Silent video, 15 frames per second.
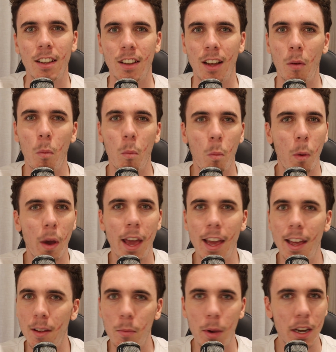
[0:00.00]
like,
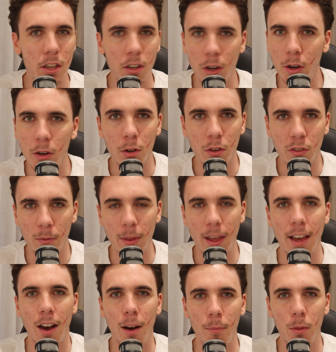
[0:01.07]
where do you go to from
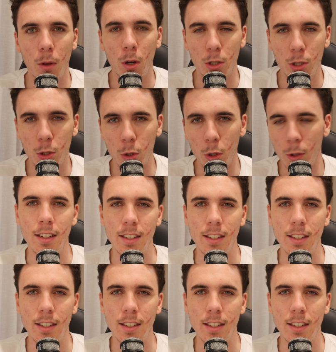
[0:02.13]
there? I'm not sure.